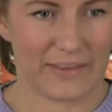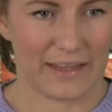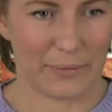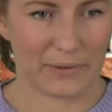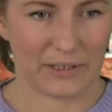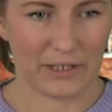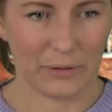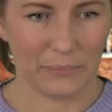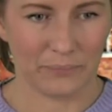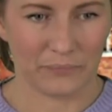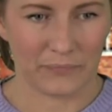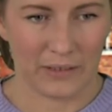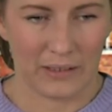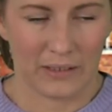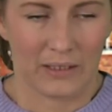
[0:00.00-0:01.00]
There we go.
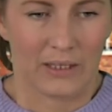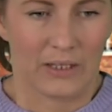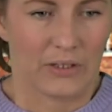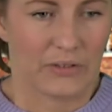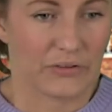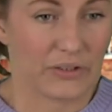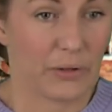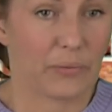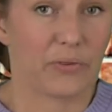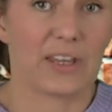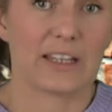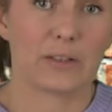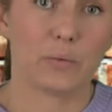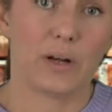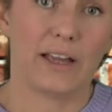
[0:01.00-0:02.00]
So
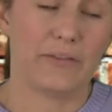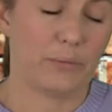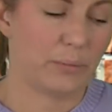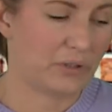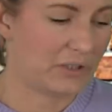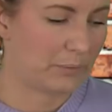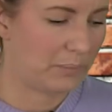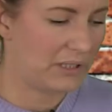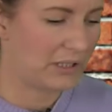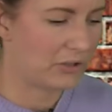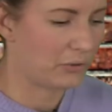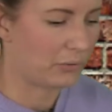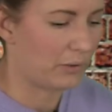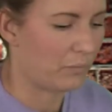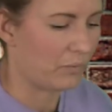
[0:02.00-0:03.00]
that's what everybody's been
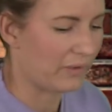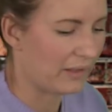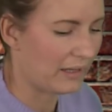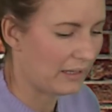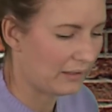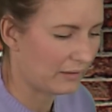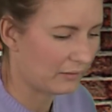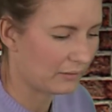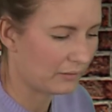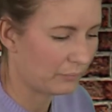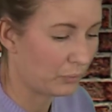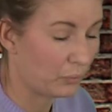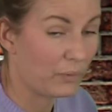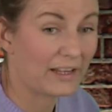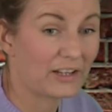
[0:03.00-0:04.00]
doing with it,
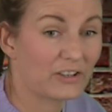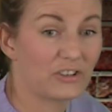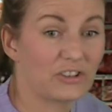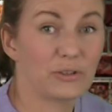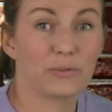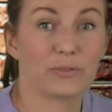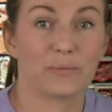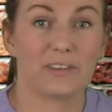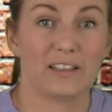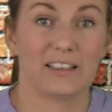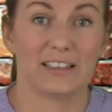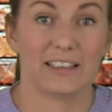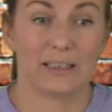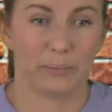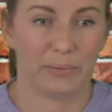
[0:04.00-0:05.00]
but we're going to do something a
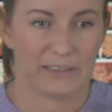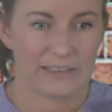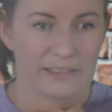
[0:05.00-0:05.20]
little bit